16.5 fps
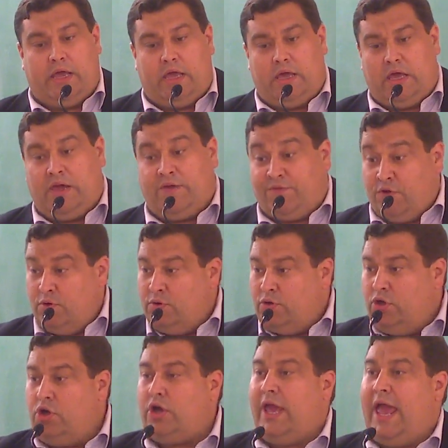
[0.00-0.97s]
If you
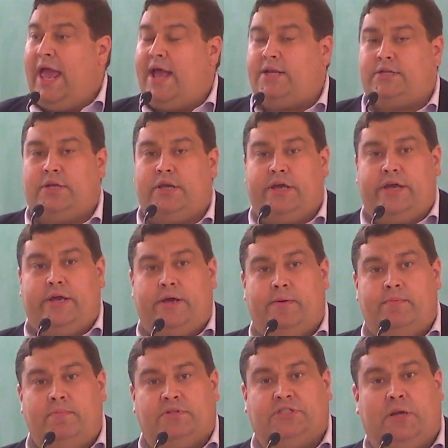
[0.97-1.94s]
look at
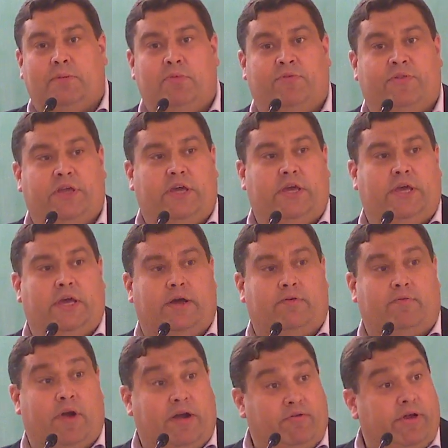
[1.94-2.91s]
some of the
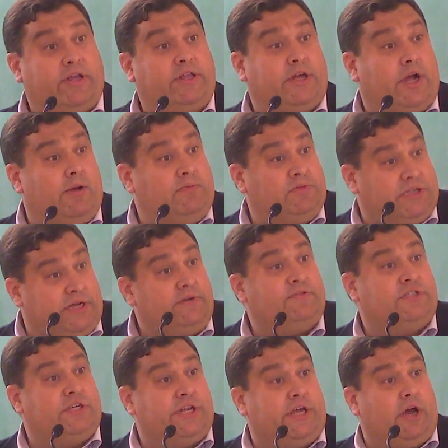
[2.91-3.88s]
rhetoric that comes out
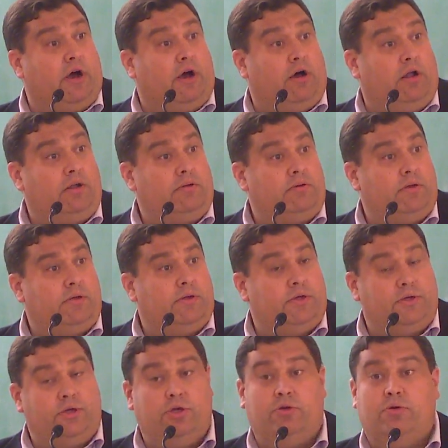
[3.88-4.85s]
of City Hall,
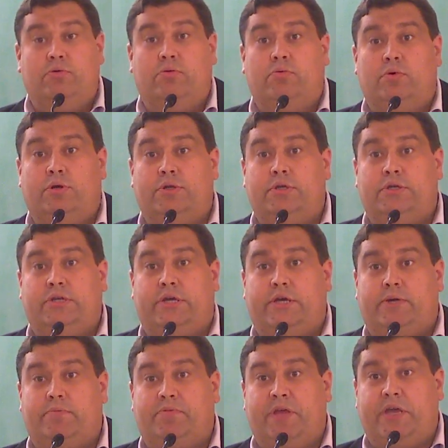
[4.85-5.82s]
you would
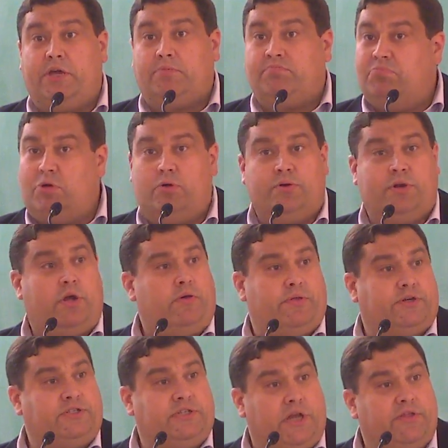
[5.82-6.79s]
think, oh, no,
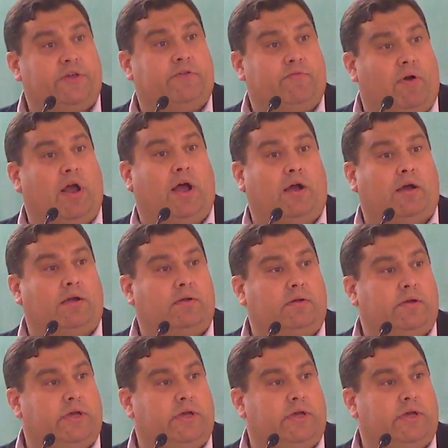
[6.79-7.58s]
there's nothing wrong.